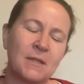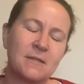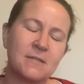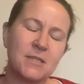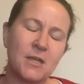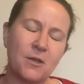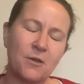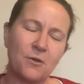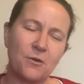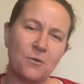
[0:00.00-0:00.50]

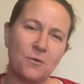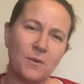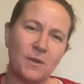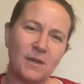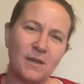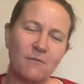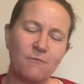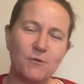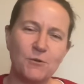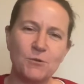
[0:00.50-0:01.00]
So
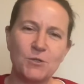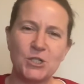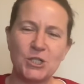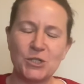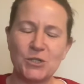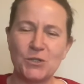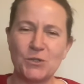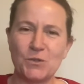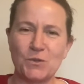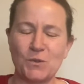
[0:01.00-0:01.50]
if you
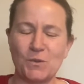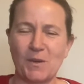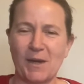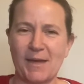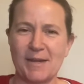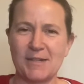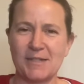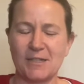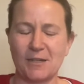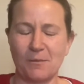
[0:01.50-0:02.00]
do
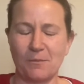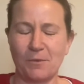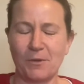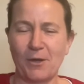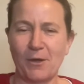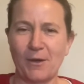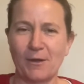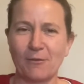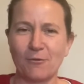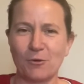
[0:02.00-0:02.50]
end up
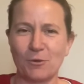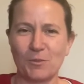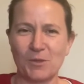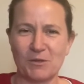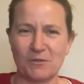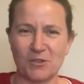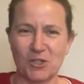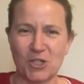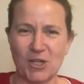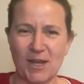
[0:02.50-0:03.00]
going through a bit
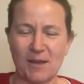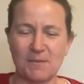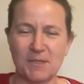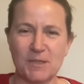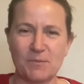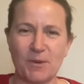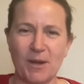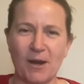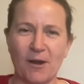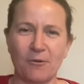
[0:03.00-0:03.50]
of a shame
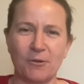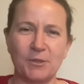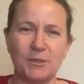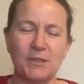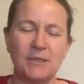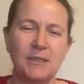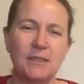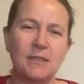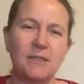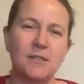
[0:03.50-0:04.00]

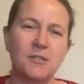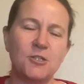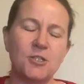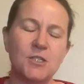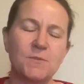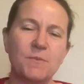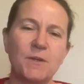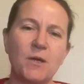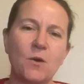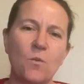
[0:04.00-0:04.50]
spiral,
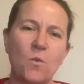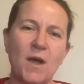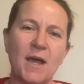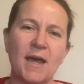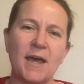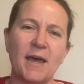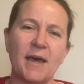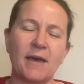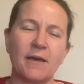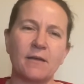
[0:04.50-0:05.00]
just be
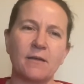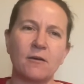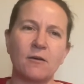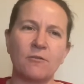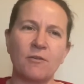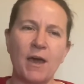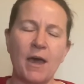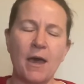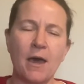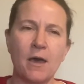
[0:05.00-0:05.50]
aware
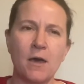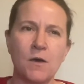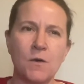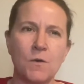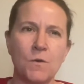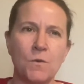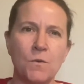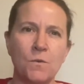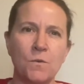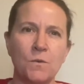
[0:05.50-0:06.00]
of
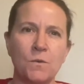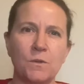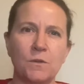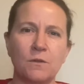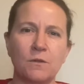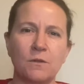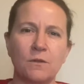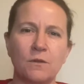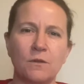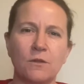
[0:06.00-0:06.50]
how
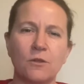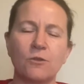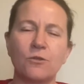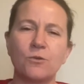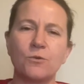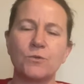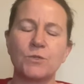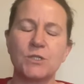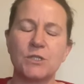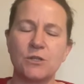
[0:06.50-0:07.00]
the
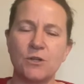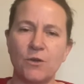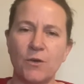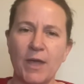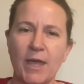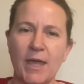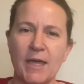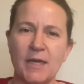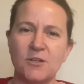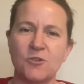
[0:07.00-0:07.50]
thoughts in your
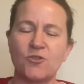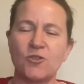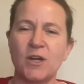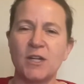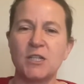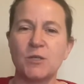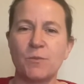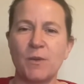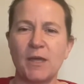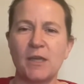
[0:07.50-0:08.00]
head try
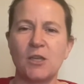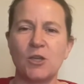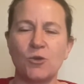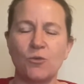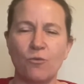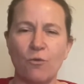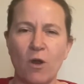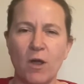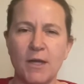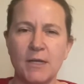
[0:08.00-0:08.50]
to make
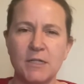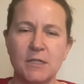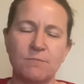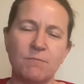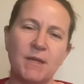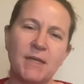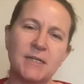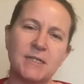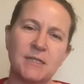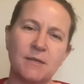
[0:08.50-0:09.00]
you right and
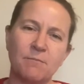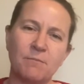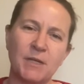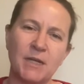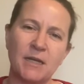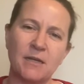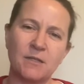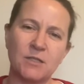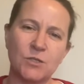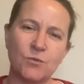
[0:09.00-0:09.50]
make
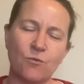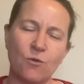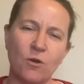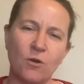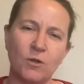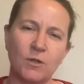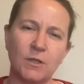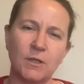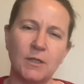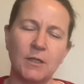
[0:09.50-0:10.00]
somebody else
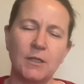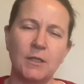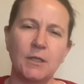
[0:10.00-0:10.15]
wrong.